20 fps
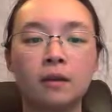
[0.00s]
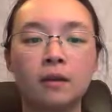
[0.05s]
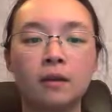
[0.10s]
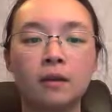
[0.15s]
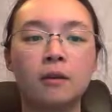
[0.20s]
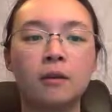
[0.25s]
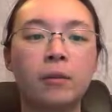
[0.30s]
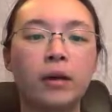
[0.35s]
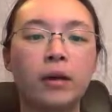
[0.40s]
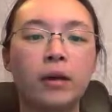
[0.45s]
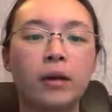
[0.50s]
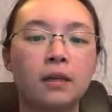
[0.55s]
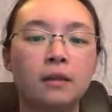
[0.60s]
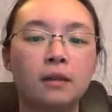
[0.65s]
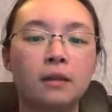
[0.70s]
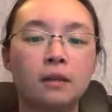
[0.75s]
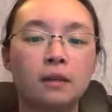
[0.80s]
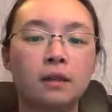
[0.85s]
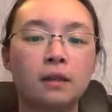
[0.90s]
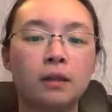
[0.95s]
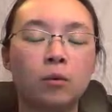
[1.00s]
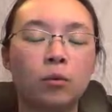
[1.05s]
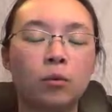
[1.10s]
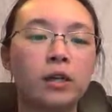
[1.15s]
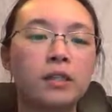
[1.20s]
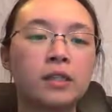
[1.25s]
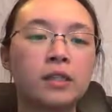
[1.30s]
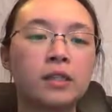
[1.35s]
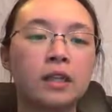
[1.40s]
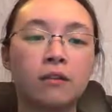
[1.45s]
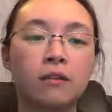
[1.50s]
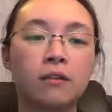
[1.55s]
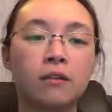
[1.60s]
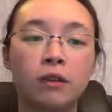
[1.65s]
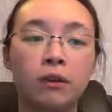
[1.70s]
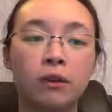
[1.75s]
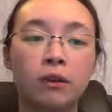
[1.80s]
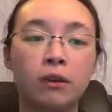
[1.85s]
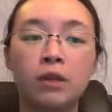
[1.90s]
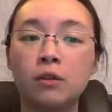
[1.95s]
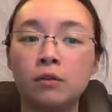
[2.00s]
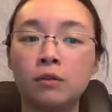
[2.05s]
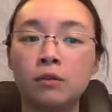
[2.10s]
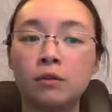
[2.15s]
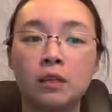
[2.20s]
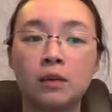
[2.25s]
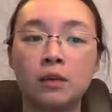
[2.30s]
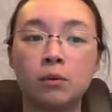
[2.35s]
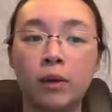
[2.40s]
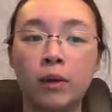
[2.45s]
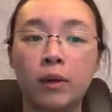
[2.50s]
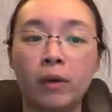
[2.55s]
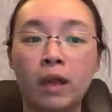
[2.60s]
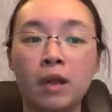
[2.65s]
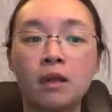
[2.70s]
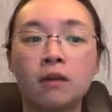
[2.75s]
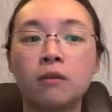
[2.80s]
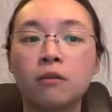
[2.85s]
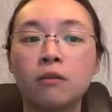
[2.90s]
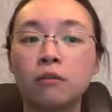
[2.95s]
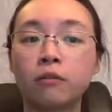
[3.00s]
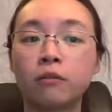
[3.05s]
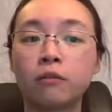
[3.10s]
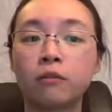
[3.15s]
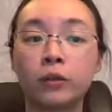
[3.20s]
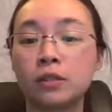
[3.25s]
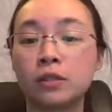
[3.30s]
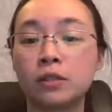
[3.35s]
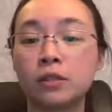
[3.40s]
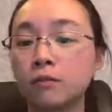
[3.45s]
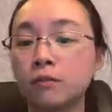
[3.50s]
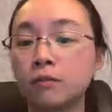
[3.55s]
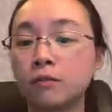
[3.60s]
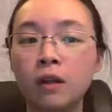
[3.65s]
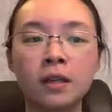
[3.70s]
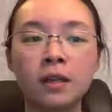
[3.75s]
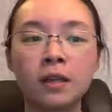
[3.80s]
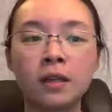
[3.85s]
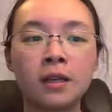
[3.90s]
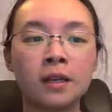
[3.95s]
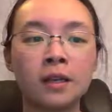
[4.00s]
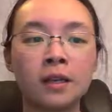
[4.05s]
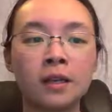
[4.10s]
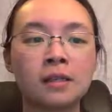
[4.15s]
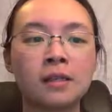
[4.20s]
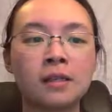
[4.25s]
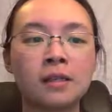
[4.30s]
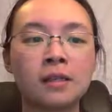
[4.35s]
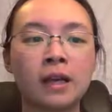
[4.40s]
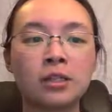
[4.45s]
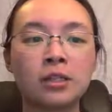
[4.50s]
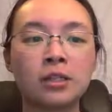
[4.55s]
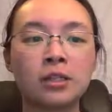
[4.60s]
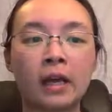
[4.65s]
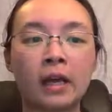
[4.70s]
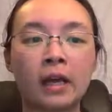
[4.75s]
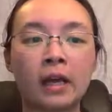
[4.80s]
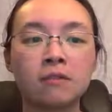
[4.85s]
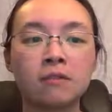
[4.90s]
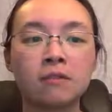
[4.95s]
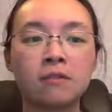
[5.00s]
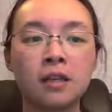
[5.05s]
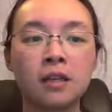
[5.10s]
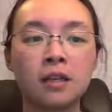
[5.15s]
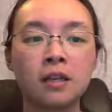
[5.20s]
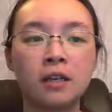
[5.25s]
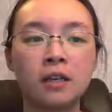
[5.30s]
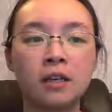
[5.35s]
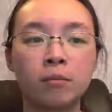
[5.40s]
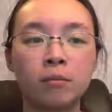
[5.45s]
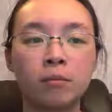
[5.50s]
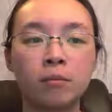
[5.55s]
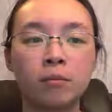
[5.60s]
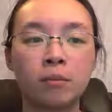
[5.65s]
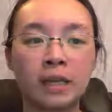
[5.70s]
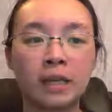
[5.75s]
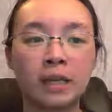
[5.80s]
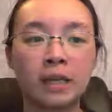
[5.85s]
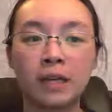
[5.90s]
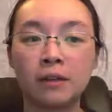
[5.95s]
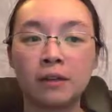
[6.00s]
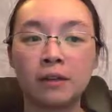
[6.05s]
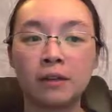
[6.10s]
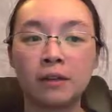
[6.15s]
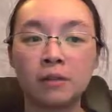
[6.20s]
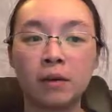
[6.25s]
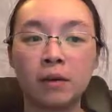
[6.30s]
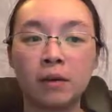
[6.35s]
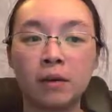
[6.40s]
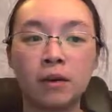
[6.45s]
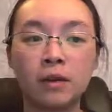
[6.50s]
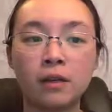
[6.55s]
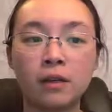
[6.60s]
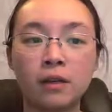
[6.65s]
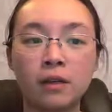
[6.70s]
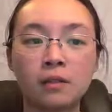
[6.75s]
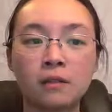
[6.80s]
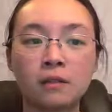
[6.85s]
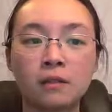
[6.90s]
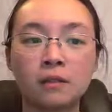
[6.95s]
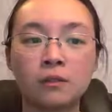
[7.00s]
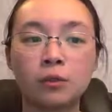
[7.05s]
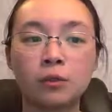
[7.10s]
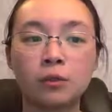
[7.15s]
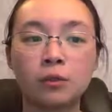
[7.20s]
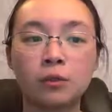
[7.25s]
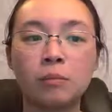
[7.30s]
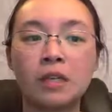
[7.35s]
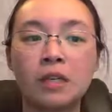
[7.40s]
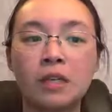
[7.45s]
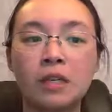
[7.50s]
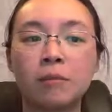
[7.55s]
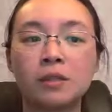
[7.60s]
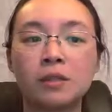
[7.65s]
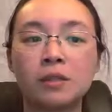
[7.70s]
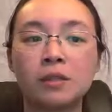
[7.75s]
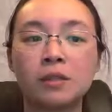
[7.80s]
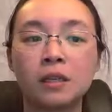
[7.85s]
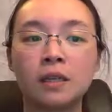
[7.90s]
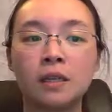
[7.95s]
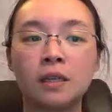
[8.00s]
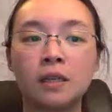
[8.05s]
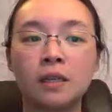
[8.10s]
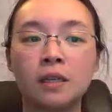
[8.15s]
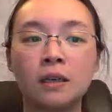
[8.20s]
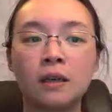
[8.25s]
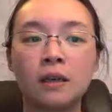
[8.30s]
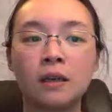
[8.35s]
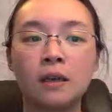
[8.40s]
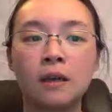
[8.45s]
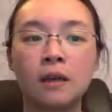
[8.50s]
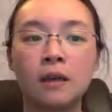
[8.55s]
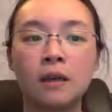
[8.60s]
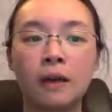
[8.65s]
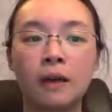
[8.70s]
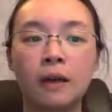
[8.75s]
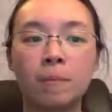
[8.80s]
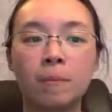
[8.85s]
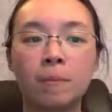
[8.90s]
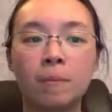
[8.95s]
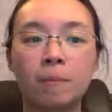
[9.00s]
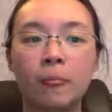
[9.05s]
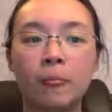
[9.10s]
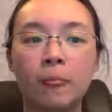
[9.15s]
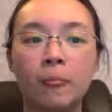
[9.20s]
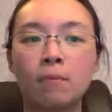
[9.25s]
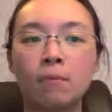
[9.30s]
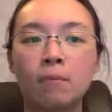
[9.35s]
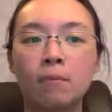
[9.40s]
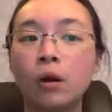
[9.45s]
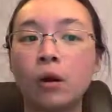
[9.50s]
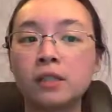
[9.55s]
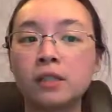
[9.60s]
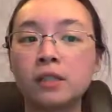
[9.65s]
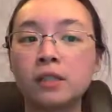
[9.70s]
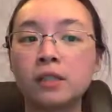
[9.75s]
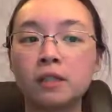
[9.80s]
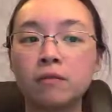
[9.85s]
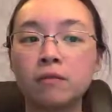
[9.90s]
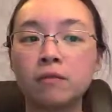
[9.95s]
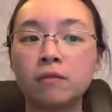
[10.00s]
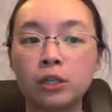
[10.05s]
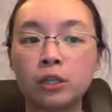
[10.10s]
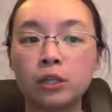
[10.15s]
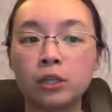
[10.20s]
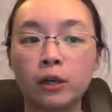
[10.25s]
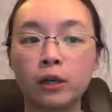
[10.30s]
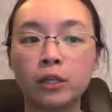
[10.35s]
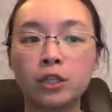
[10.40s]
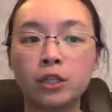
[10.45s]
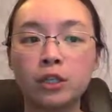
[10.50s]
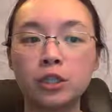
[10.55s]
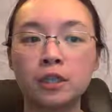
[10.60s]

But it works in a very unique way. First of all, it's actually activated by calcium ions, so it becomes positively charged